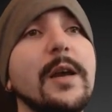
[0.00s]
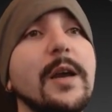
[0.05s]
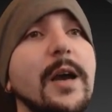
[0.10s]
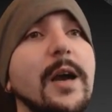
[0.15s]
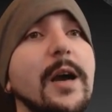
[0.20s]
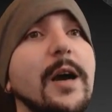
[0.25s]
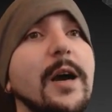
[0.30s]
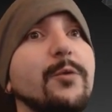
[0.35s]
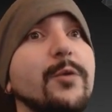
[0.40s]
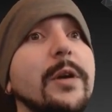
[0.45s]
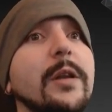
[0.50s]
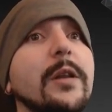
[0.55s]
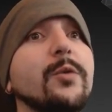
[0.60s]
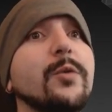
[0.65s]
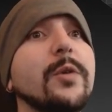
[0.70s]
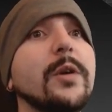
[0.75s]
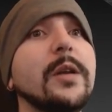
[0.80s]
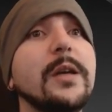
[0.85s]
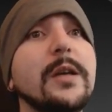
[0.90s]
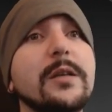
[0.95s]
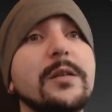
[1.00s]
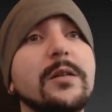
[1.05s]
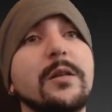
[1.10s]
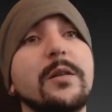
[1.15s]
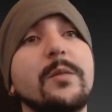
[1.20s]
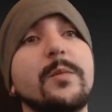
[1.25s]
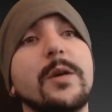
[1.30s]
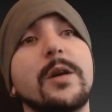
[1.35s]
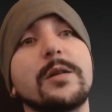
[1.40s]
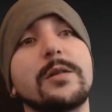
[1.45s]
really easily
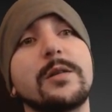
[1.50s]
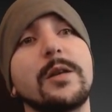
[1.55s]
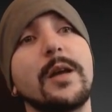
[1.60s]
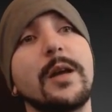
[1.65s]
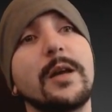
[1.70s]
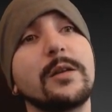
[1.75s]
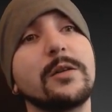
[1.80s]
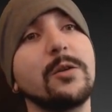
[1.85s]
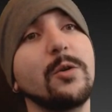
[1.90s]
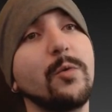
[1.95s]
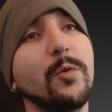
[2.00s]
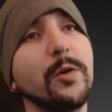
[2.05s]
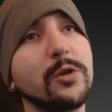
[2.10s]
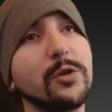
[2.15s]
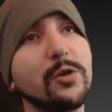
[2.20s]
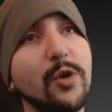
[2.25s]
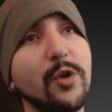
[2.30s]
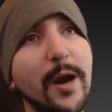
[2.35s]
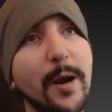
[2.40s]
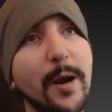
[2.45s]
because of that. So it works great.